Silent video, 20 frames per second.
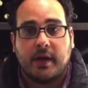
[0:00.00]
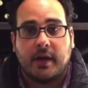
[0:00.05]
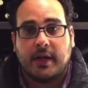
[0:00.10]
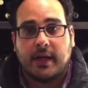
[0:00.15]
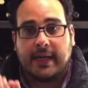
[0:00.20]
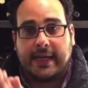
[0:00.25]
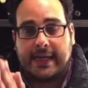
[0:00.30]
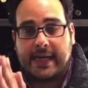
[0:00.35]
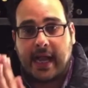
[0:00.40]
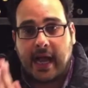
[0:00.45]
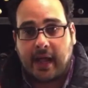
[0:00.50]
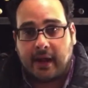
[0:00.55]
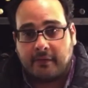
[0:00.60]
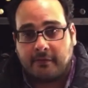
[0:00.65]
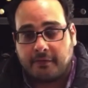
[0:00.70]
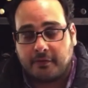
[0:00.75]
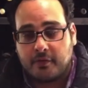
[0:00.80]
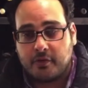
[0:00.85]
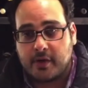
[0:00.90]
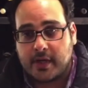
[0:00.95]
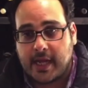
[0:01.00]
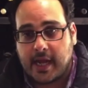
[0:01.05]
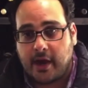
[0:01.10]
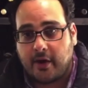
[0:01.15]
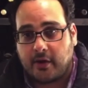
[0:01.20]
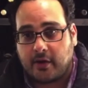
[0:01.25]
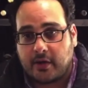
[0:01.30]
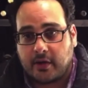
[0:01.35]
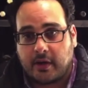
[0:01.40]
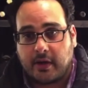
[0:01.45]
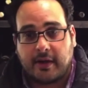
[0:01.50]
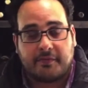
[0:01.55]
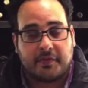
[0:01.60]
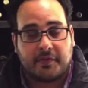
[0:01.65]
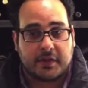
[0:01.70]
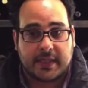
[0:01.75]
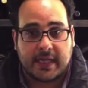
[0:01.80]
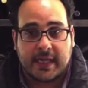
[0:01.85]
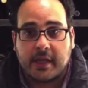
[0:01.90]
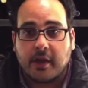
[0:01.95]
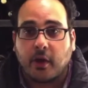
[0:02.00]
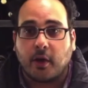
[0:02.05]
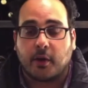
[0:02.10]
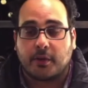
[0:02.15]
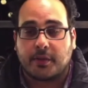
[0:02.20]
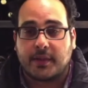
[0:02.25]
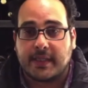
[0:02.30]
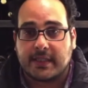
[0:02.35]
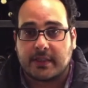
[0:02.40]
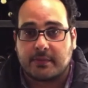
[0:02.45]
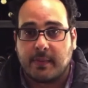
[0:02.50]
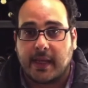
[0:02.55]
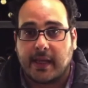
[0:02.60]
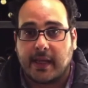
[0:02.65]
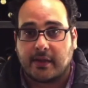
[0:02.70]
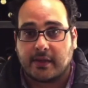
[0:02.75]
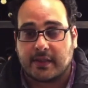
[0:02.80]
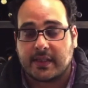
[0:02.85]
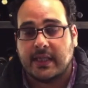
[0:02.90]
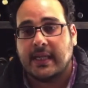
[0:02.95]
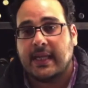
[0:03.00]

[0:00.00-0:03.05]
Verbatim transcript: non fruit character, if there's any earthy smells,